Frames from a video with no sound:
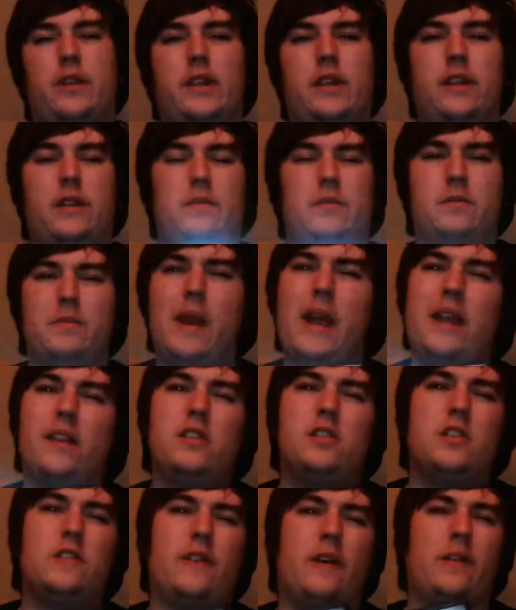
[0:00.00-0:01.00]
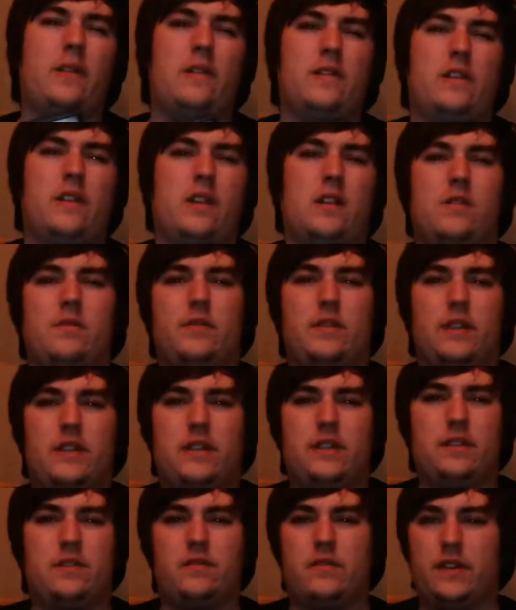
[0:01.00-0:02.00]
It was made in 2006 and
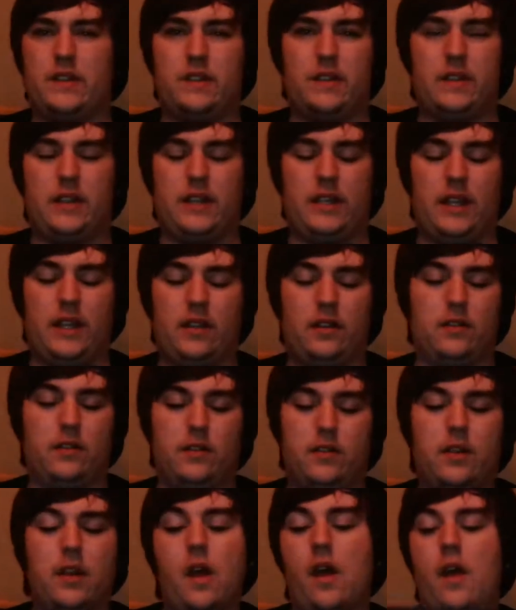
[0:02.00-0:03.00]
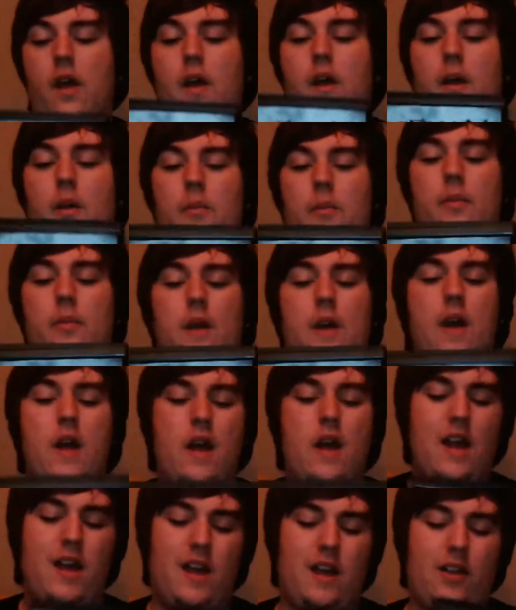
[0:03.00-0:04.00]
released recently in England.
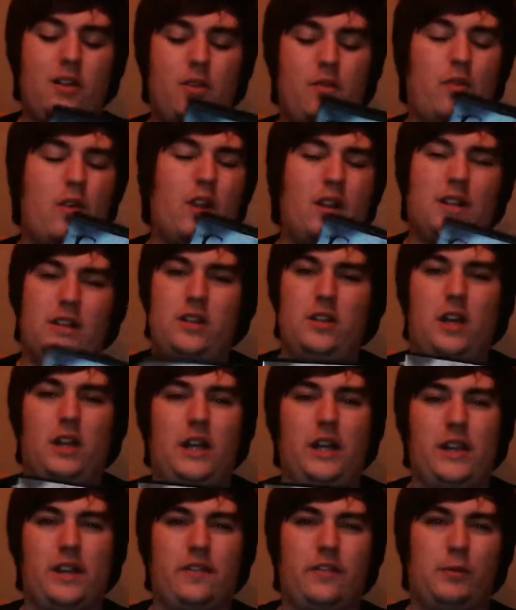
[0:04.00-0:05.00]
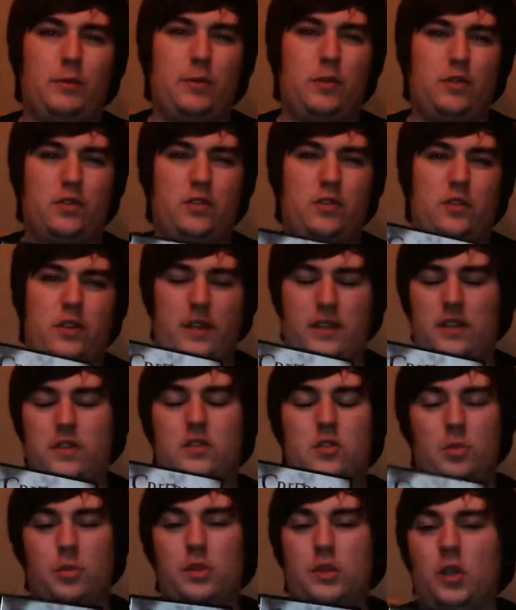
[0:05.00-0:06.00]
And overall I did not like that film. It was just like a
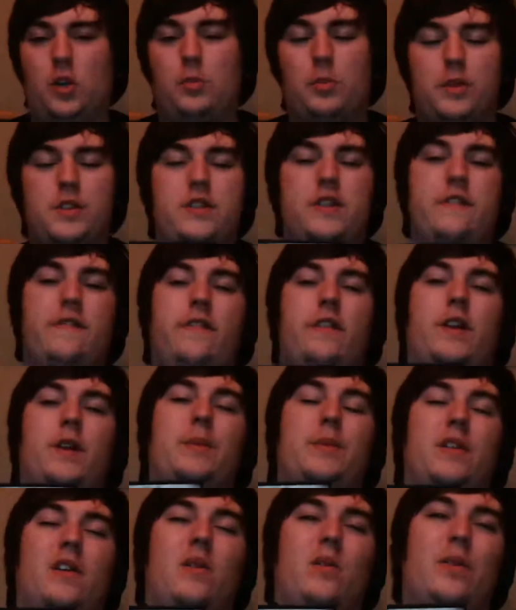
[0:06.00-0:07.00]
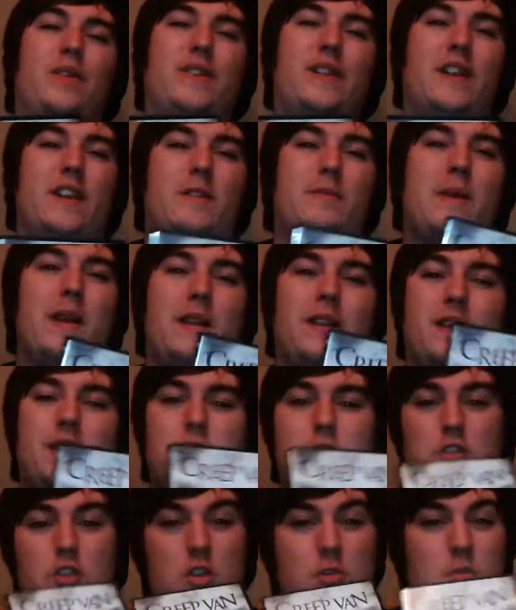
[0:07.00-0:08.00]
super low budget film, so I wasn't
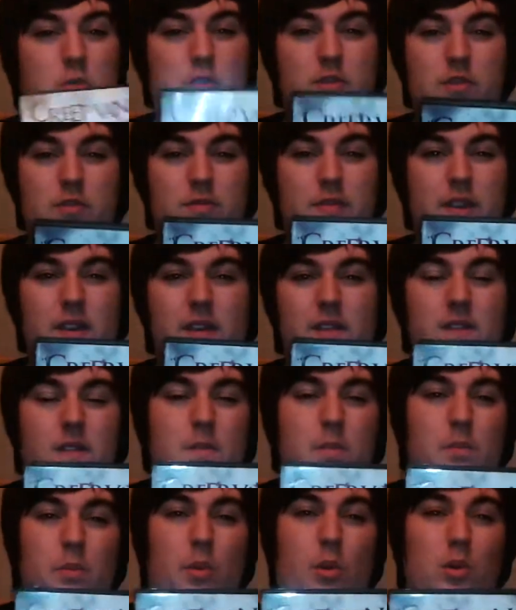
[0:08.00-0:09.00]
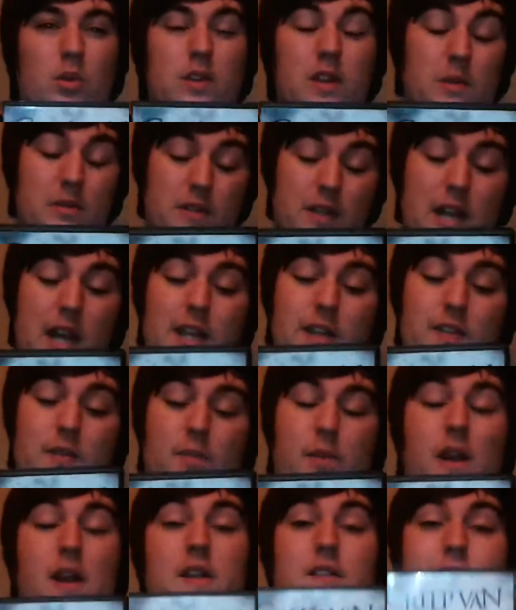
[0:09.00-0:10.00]
expecting too much from this. But I was kind of
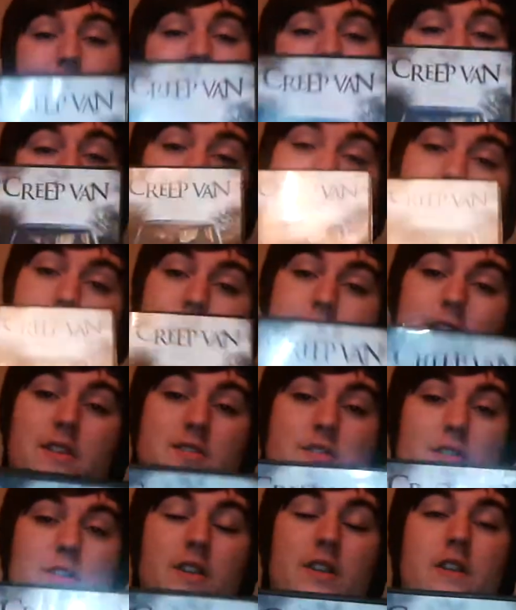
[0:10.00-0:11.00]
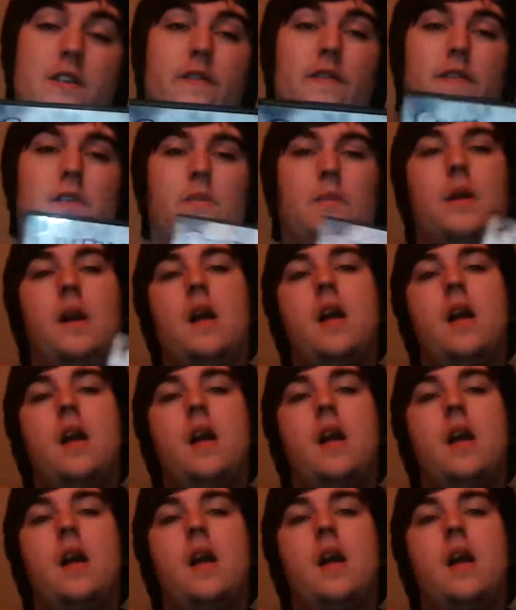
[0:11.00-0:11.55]
surprised. I actually really enjoyed this film.